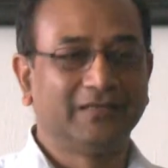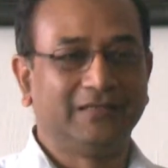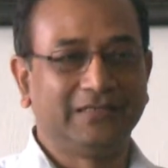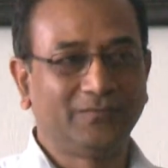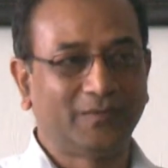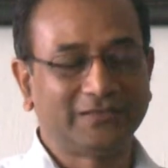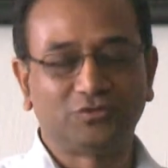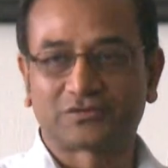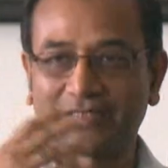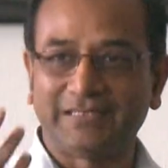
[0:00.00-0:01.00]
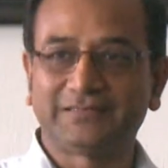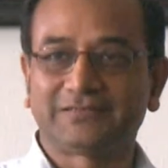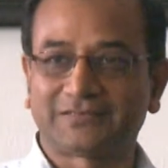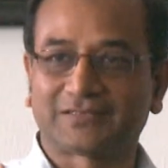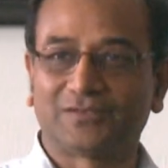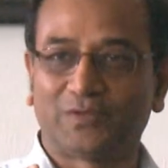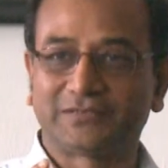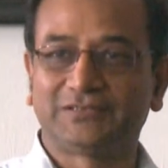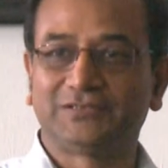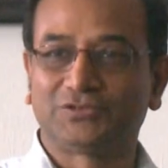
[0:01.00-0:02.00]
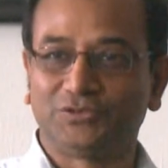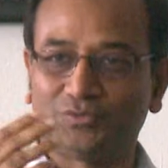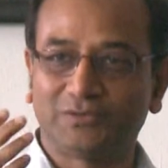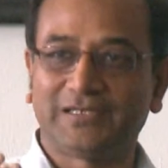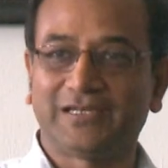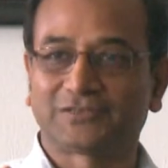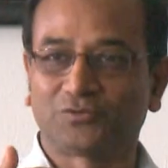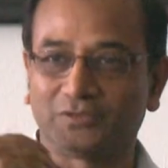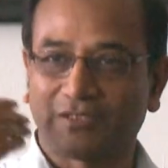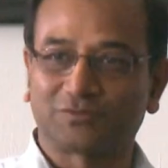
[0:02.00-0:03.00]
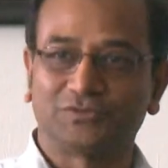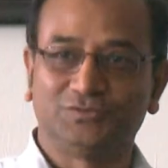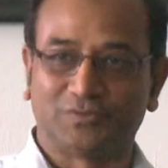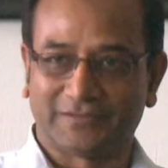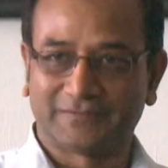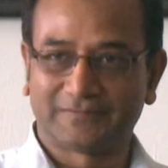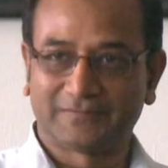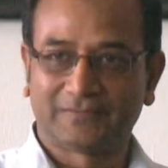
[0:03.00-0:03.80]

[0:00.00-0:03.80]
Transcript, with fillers: Liver neutralizes it, converts into urea, it goes out through urine.